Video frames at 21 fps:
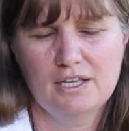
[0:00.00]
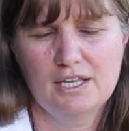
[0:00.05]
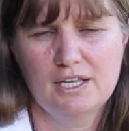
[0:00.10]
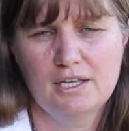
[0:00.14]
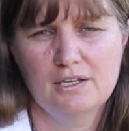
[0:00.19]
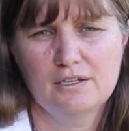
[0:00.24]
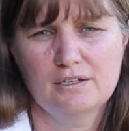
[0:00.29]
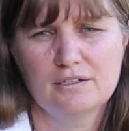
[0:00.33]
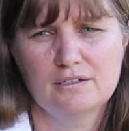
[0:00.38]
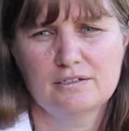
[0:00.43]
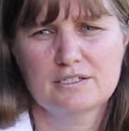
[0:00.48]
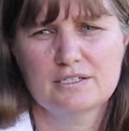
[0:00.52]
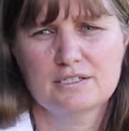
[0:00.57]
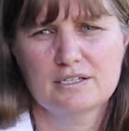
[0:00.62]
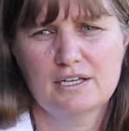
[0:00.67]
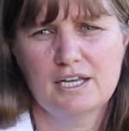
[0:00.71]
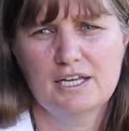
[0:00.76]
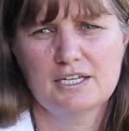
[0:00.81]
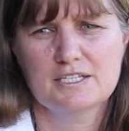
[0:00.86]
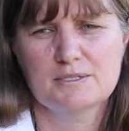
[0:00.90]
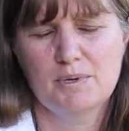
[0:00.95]
and
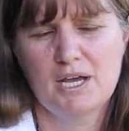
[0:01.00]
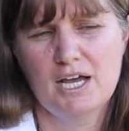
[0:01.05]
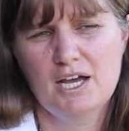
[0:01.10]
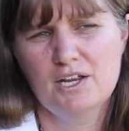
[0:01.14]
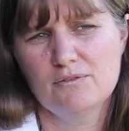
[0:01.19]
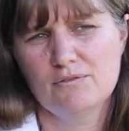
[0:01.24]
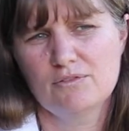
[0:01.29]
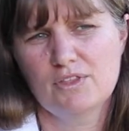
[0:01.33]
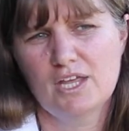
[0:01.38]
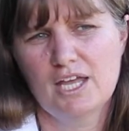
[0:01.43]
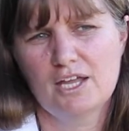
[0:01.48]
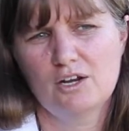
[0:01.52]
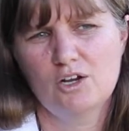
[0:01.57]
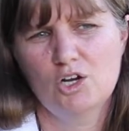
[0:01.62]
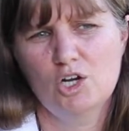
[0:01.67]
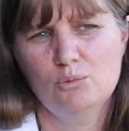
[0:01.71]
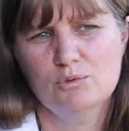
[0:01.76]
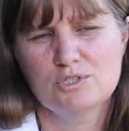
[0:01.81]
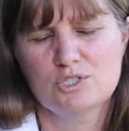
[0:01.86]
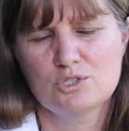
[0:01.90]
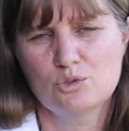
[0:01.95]
as part of that
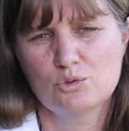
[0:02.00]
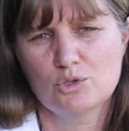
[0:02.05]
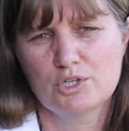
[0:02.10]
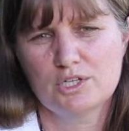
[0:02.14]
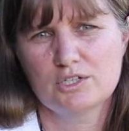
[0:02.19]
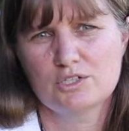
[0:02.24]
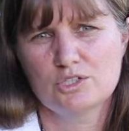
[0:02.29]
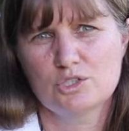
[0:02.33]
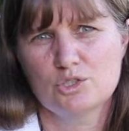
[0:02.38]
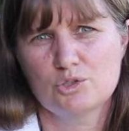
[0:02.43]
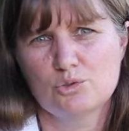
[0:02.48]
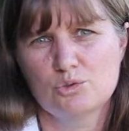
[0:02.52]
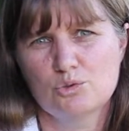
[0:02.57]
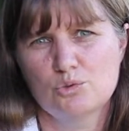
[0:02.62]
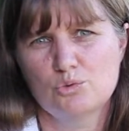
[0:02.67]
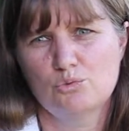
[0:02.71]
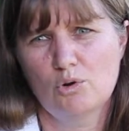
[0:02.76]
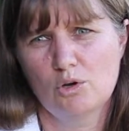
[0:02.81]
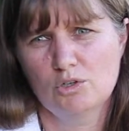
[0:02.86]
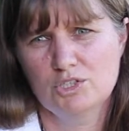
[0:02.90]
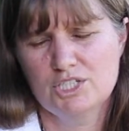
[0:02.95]
I was talking to
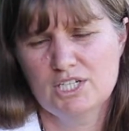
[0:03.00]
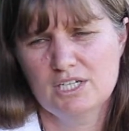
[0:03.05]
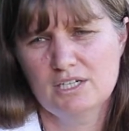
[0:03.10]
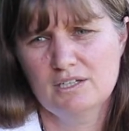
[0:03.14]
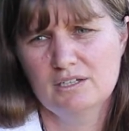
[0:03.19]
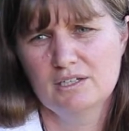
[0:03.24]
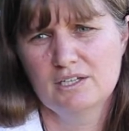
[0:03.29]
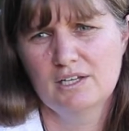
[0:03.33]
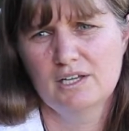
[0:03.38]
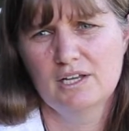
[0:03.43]
Roger,